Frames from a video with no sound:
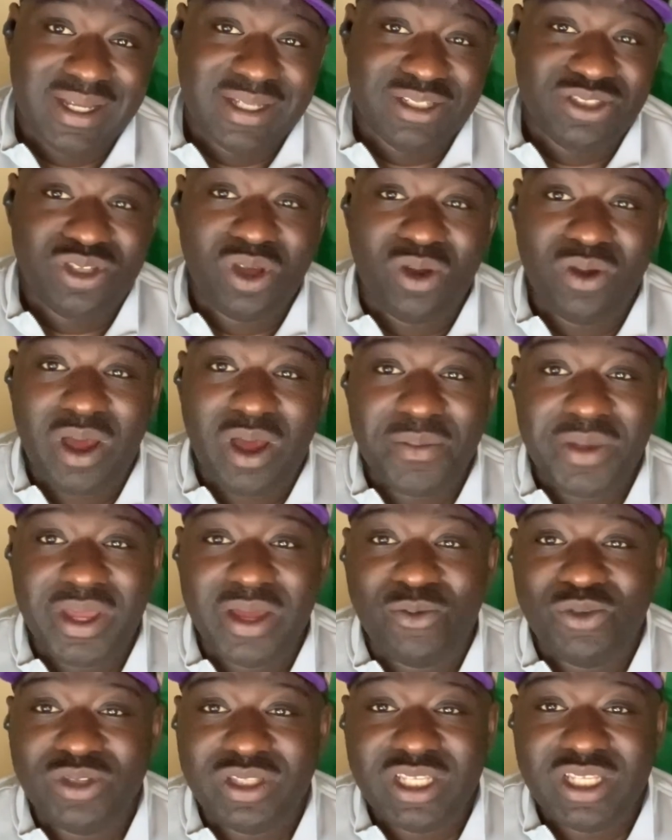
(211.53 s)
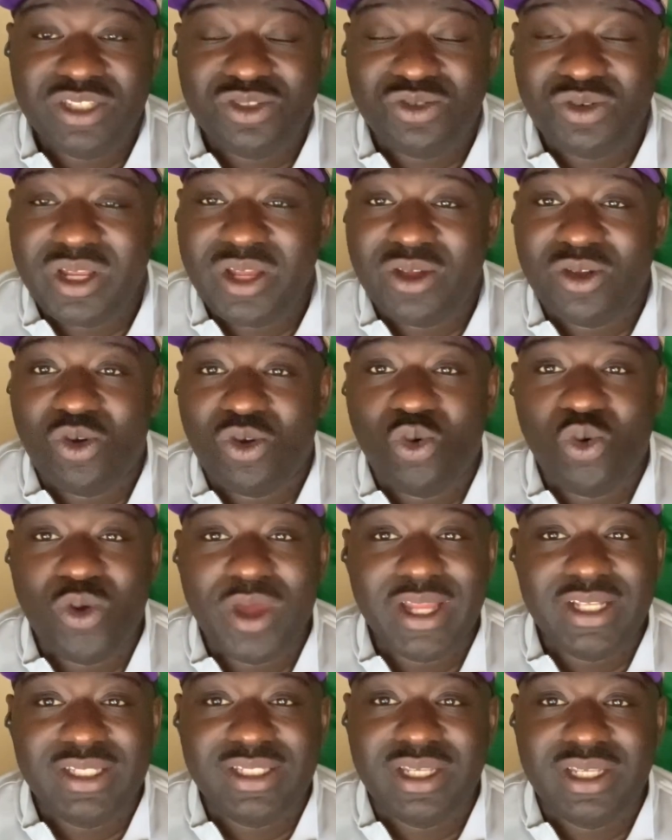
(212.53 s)
So, I mean, with these three
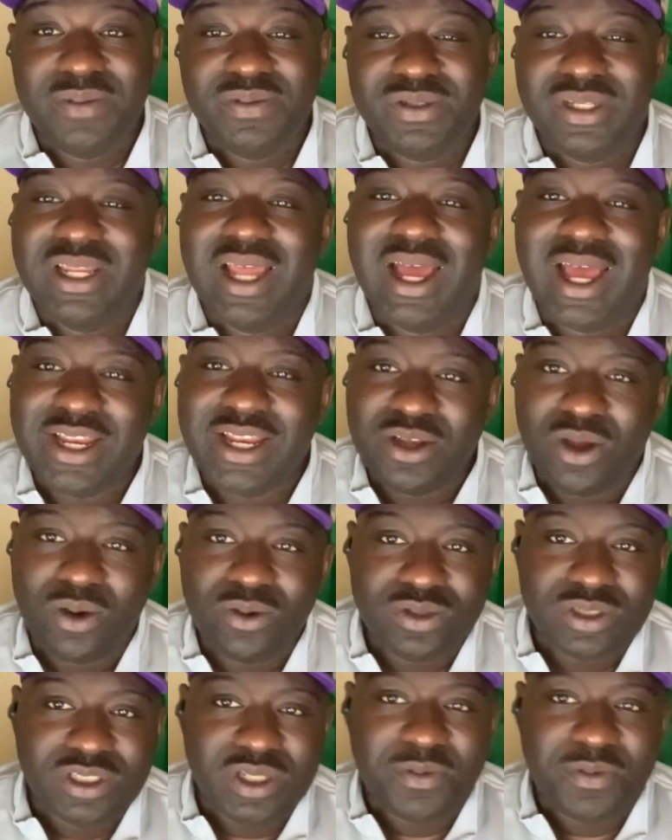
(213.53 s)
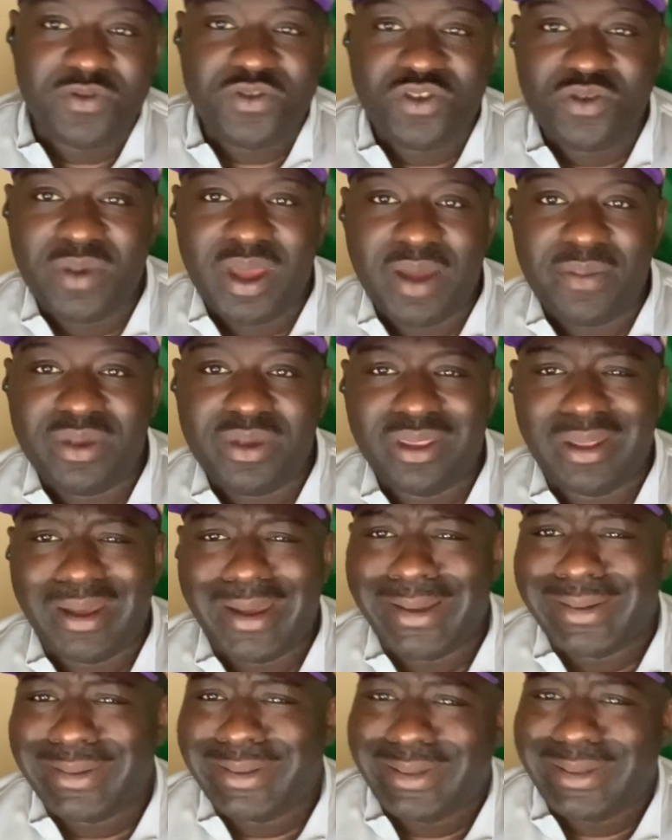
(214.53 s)
quick tips, and now I know some of you may be
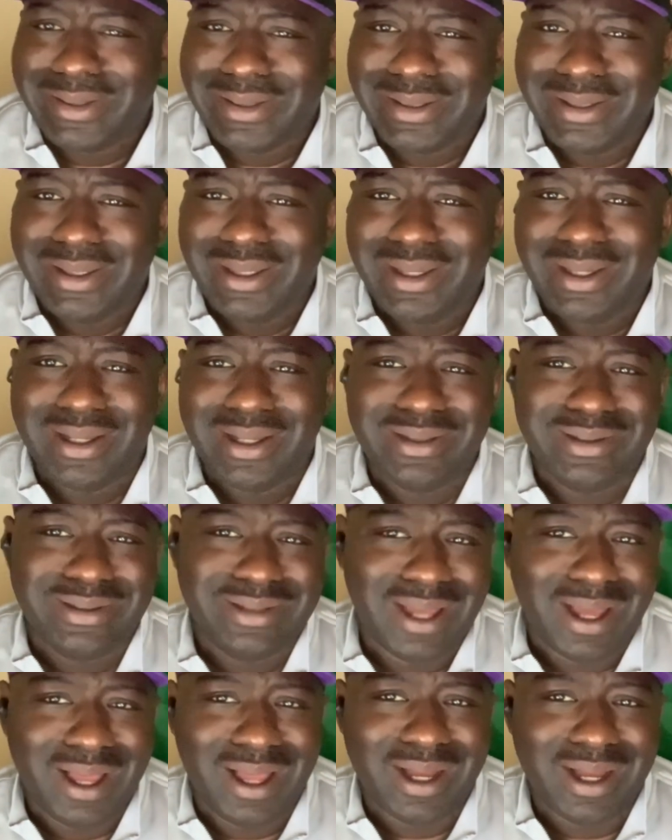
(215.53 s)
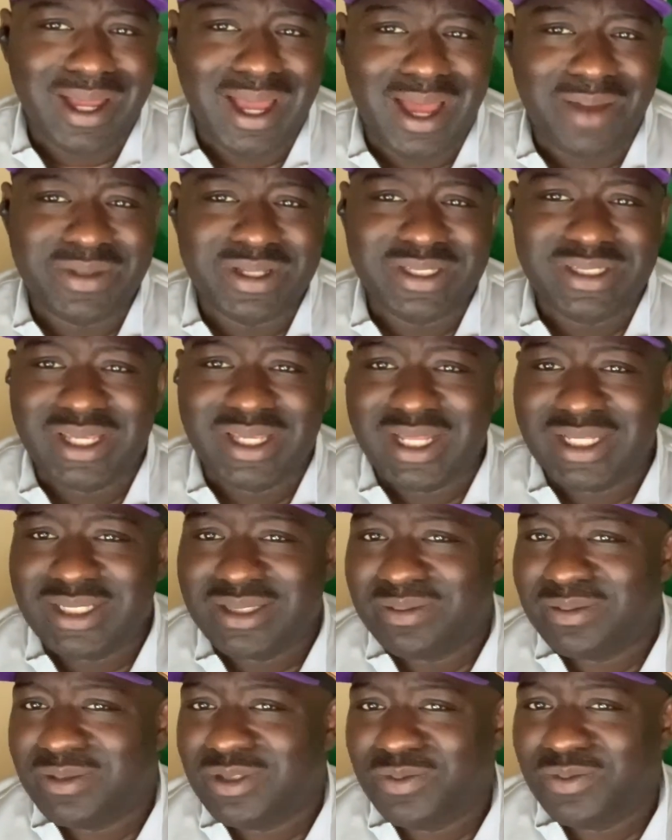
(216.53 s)
like, duh, common
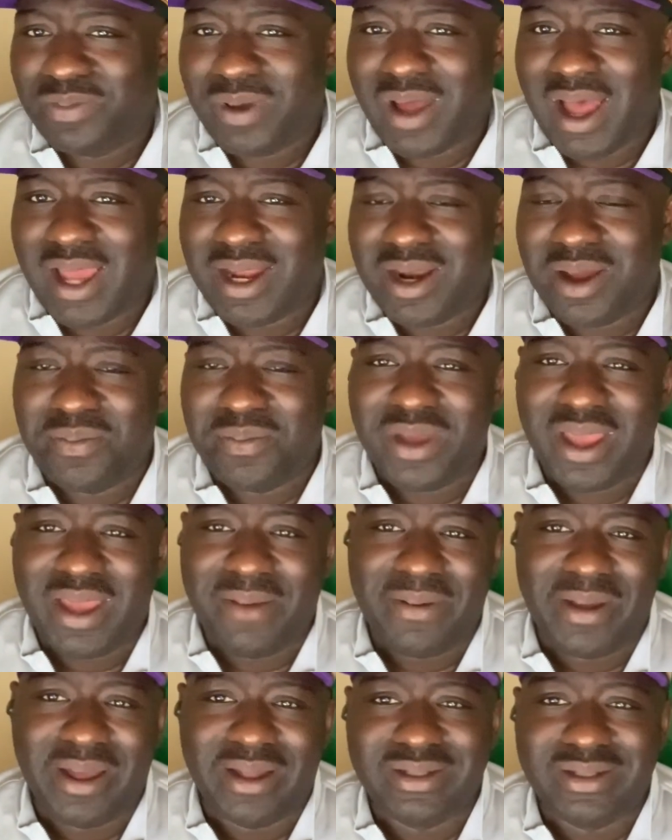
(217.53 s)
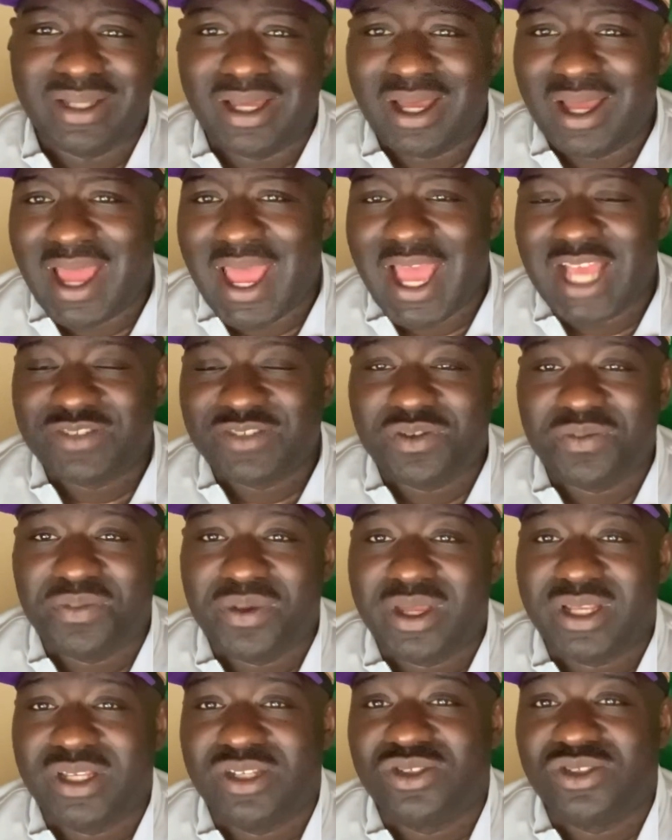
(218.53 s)
sense, buying on PayPal, duh, ask for
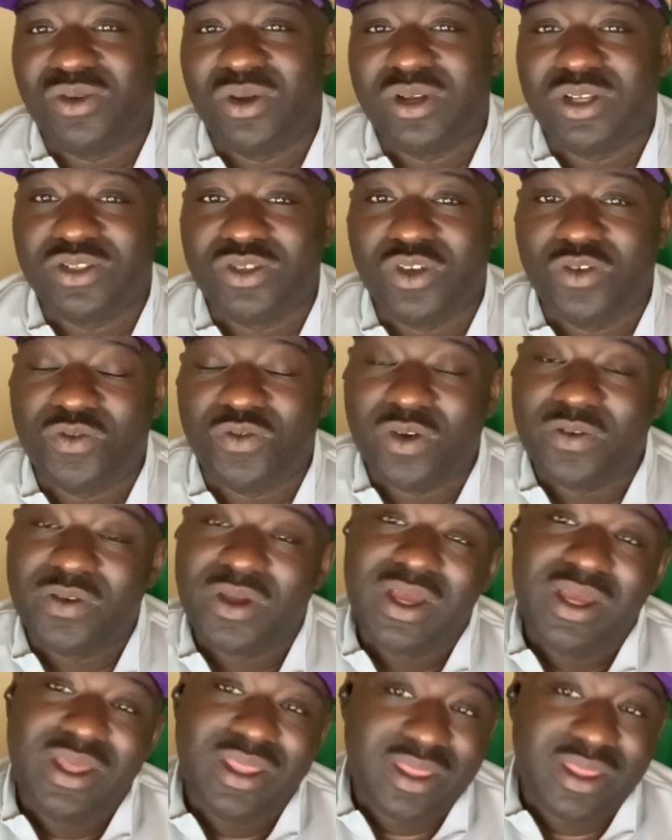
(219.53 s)
pictures, so on and so forth.